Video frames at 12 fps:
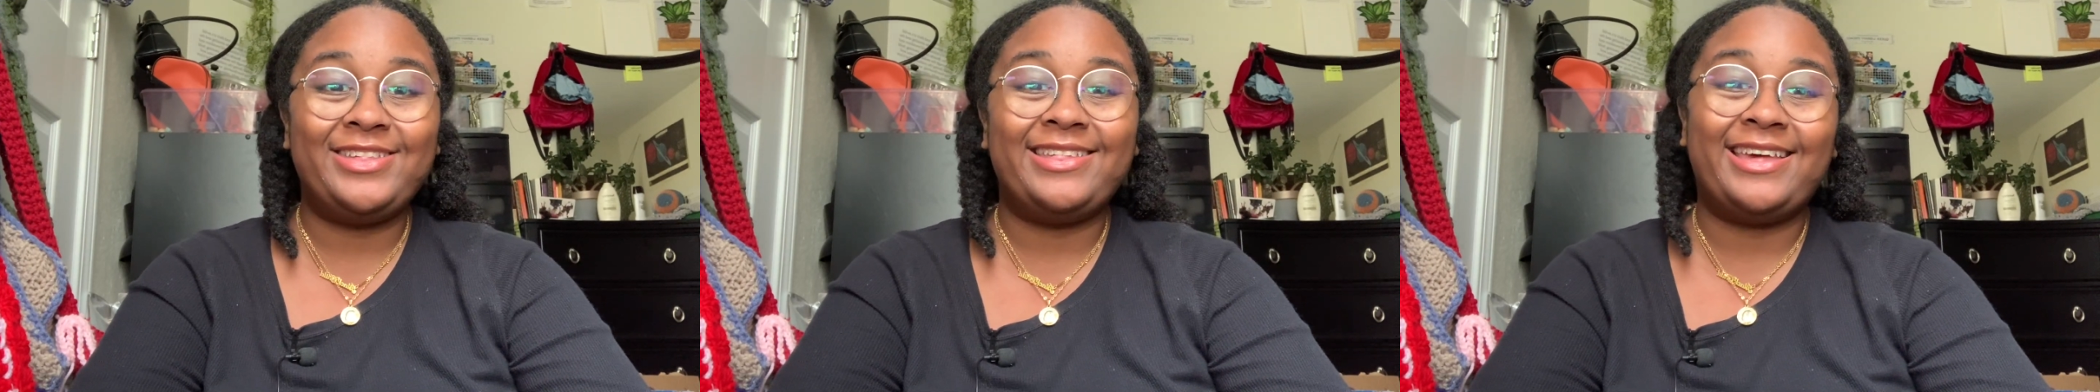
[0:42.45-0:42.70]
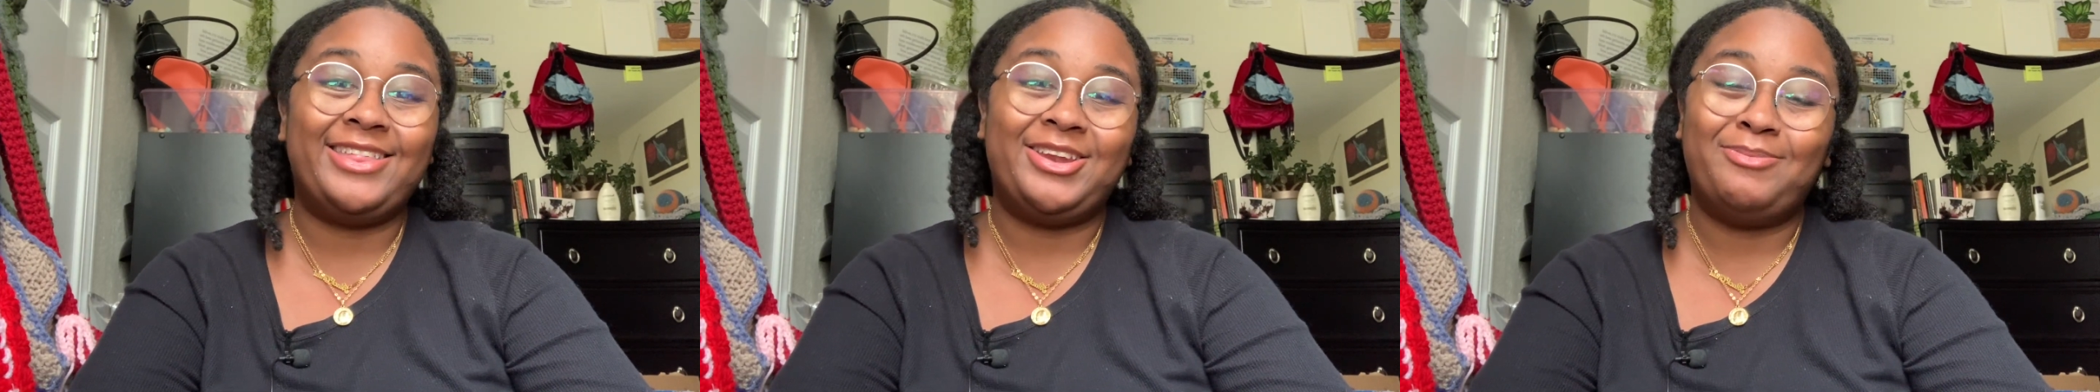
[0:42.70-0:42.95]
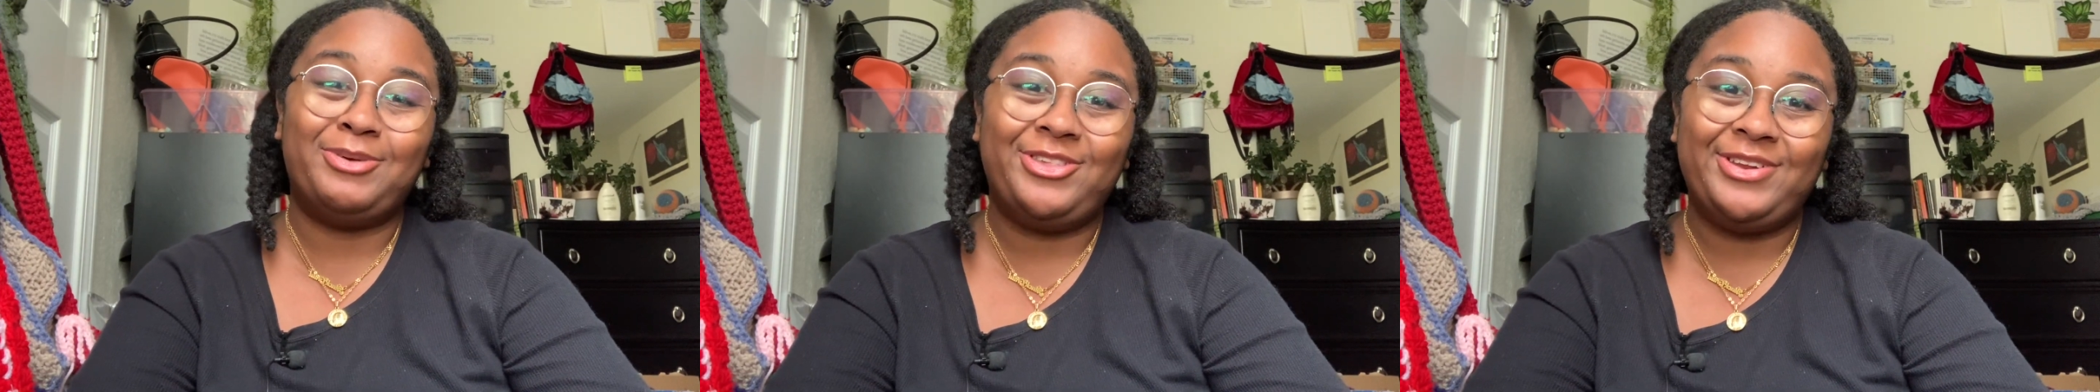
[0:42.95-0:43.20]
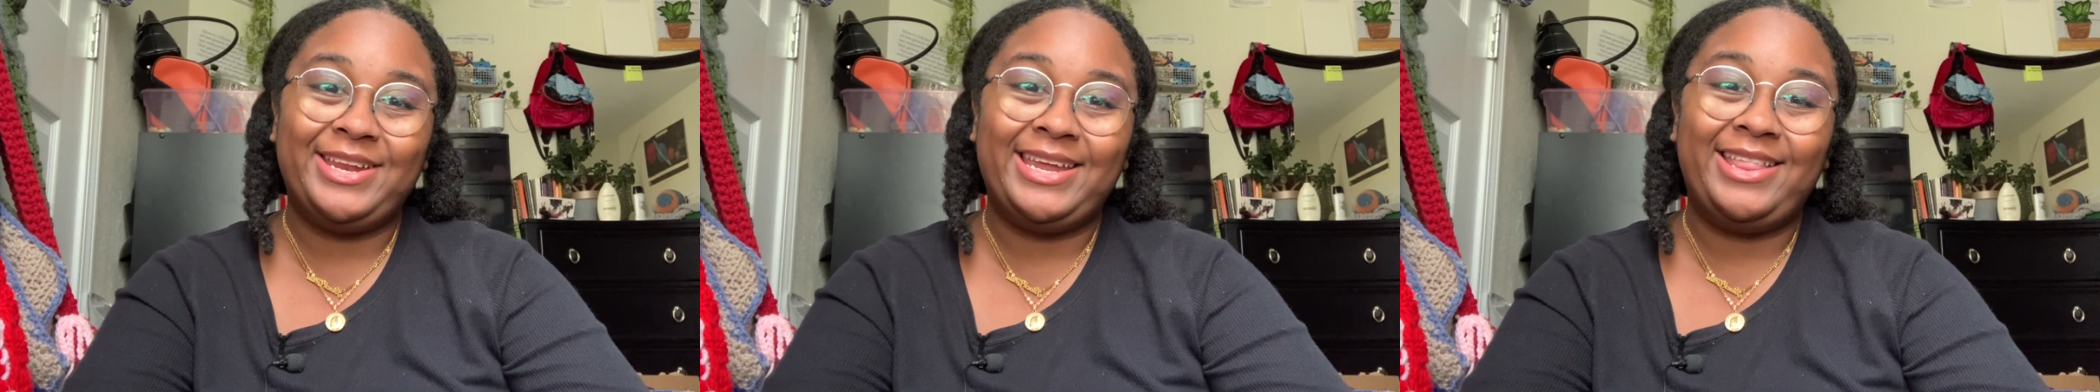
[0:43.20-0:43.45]
as an
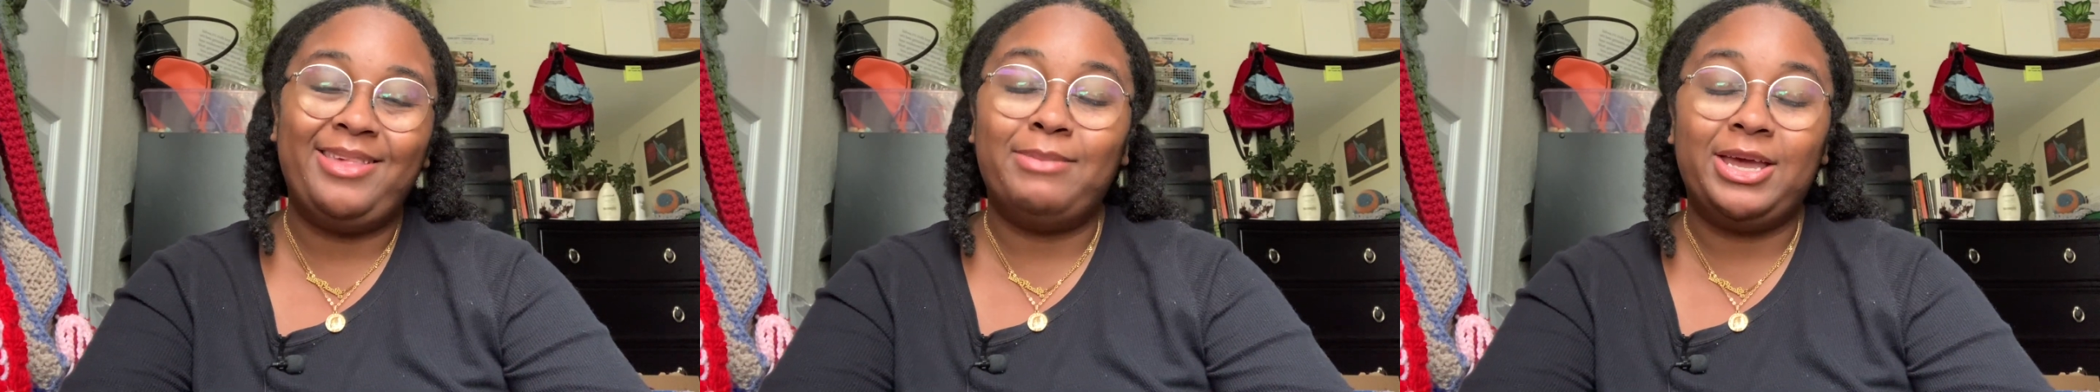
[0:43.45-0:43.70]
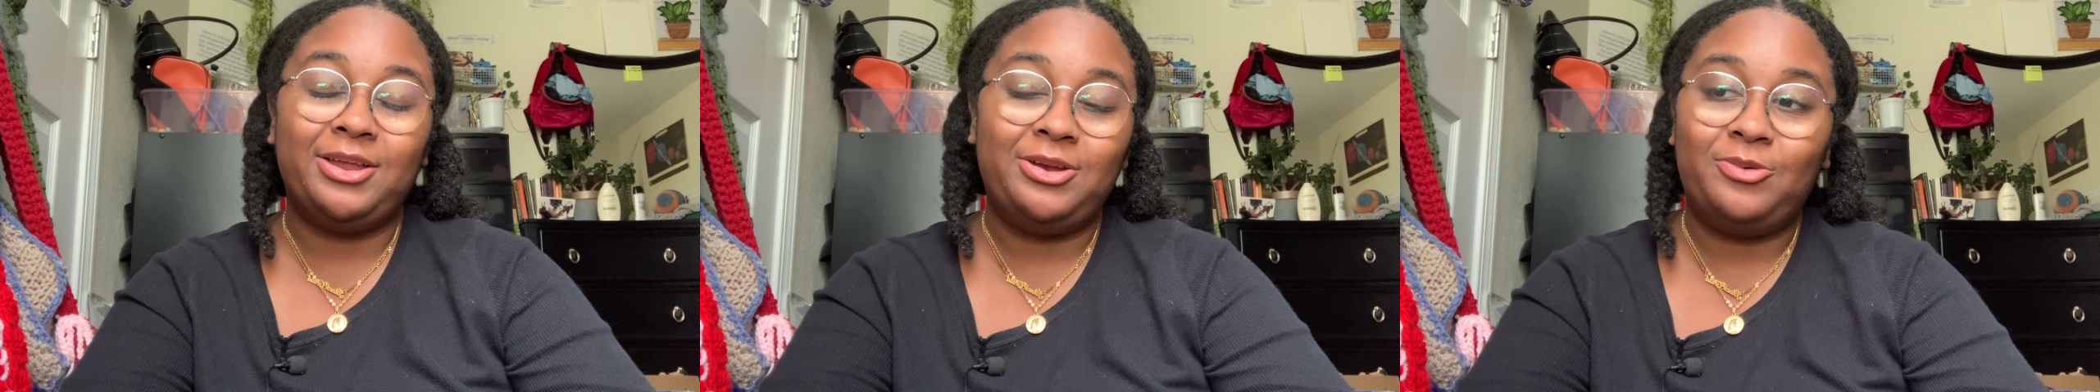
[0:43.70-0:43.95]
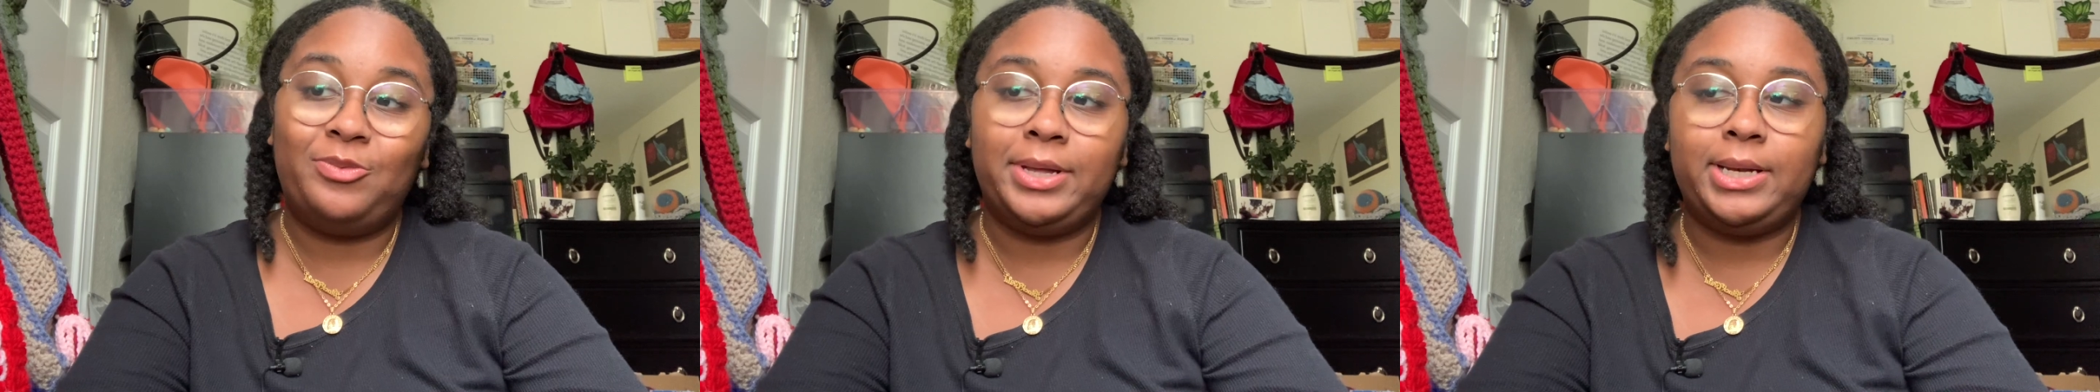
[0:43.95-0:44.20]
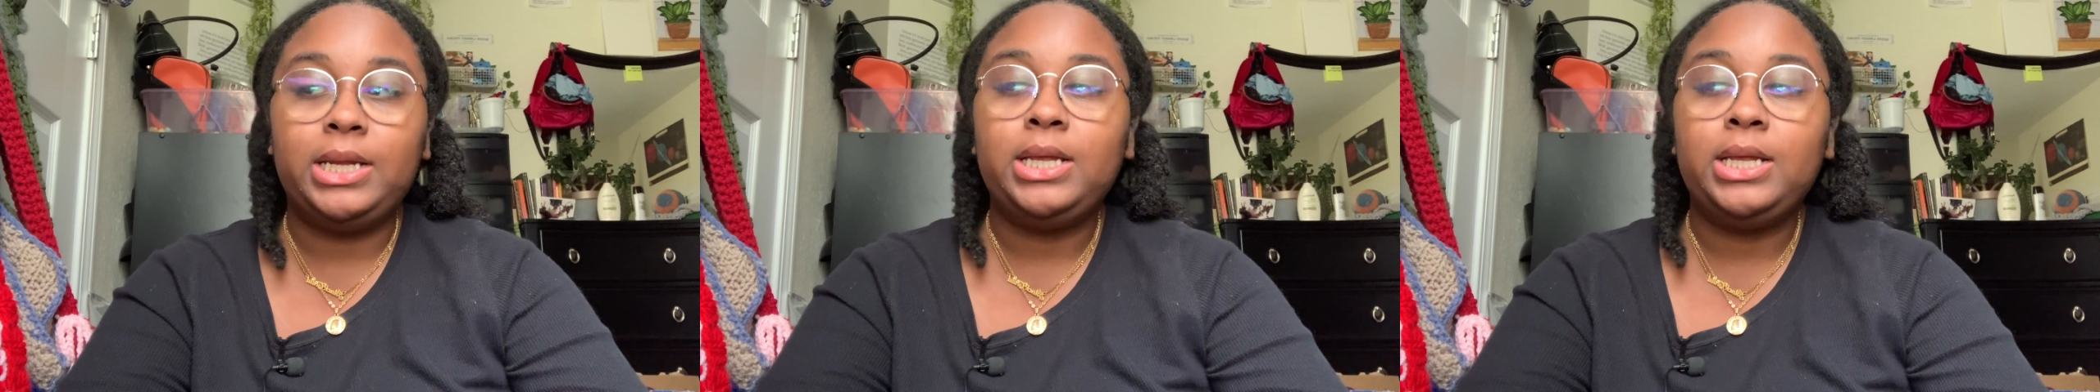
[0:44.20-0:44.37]
opportunity to make a new one.